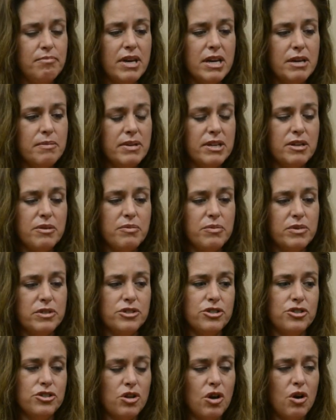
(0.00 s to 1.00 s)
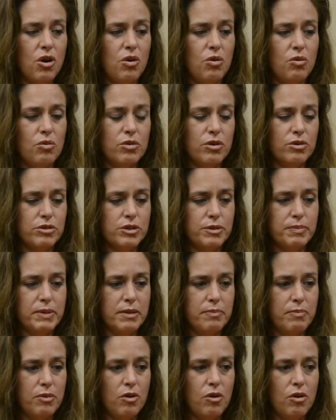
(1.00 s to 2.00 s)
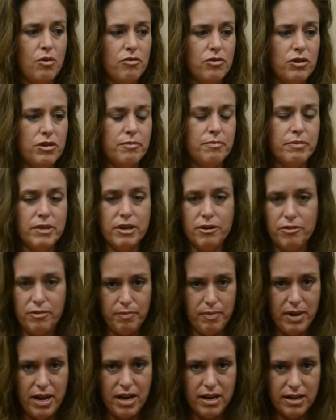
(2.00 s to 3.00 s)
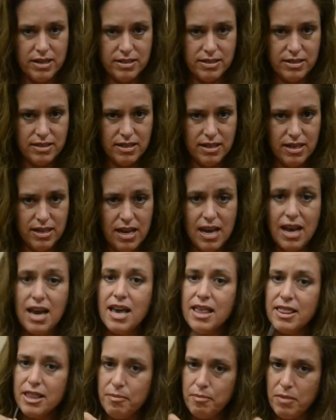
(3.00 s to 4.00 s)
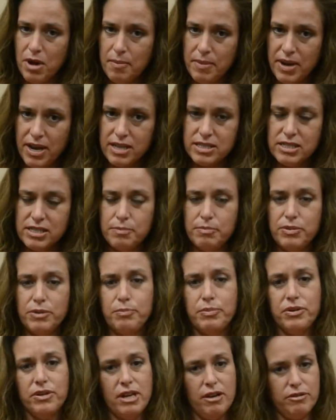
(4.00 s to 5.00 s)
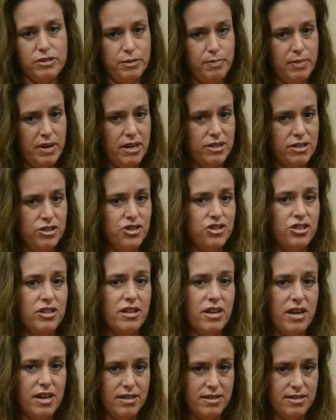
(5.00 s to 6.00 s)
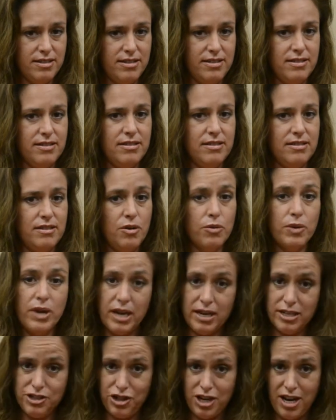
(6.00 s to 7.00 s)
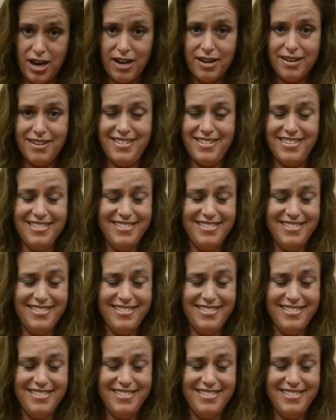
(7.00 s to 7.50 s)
maybe it would show those people over at Miramax that Mama hasn't been put out to pasture yet. Okay, Jack?